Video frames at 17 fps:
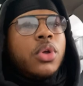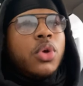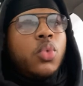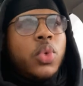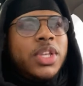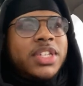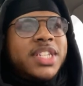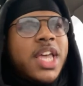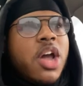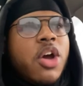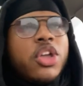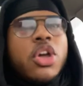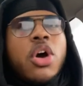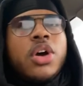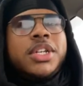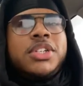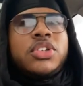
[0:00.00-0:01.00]
We tell
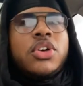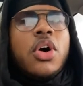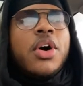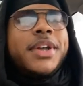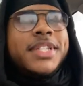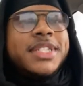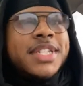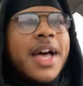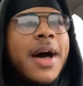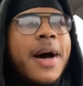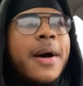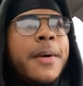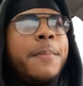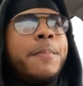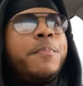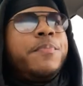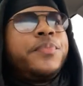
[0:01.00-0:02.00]
y'all this all the
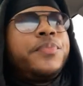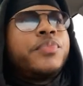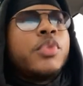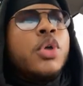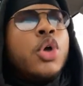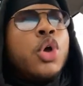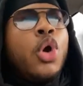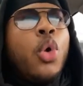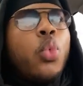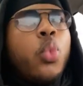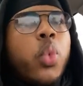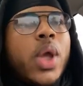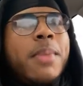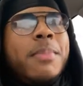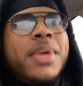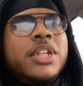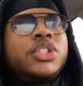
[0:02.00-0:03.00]
time.
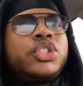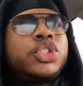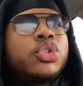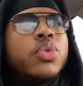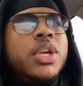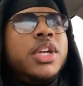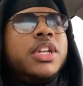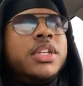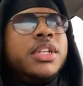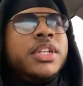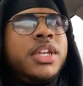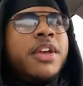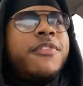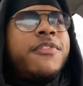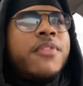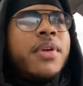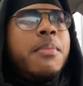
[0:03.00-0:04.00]
Women treat
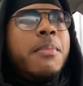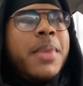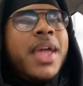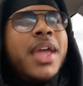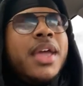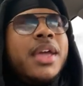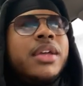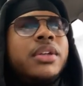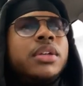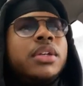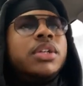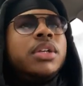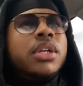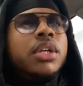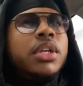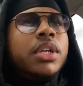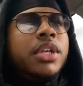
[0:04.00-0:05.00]
different
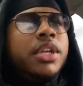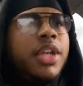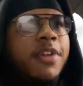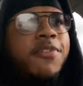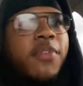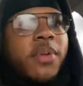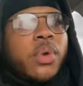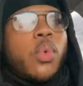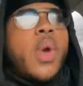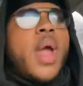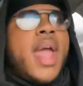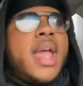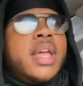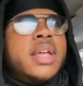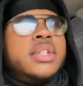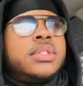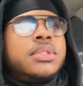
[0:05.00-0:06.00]
men different
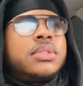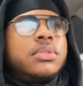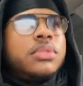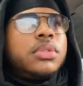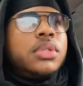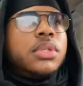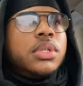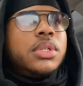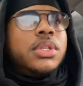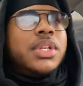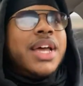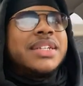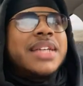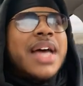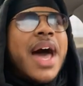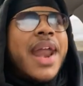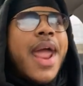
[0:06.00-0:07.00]
ways.
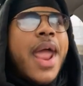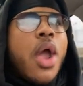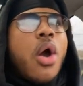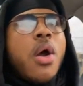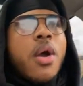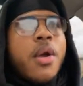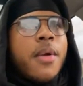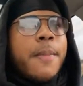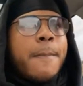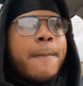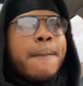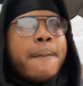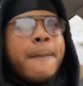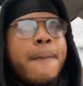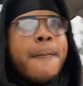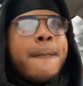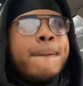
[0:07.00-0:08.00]
That's how they are.
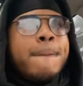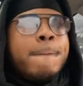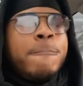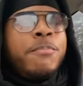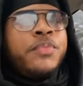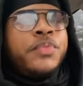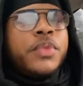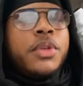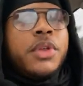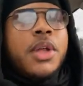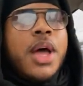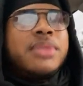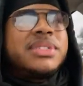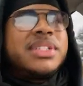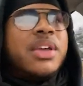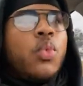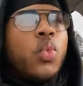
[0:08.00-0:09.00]
You know what
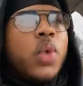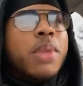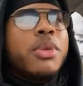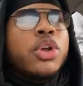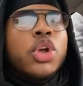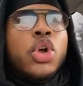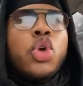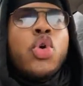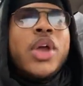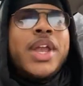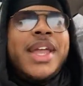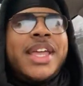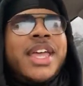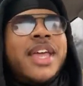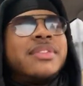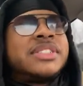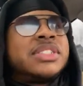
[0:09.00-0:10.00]
I'm saying? Women are going to
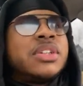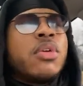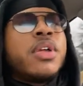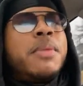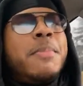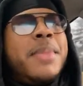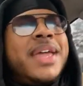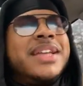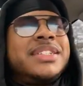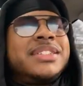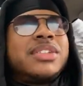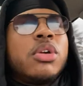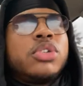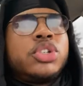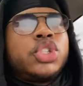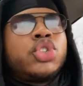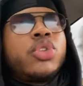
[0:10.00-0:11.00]
give certain men
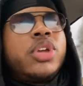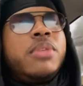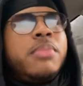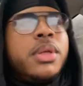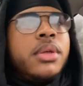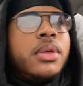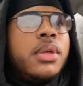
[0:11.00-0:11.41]
certain treatment.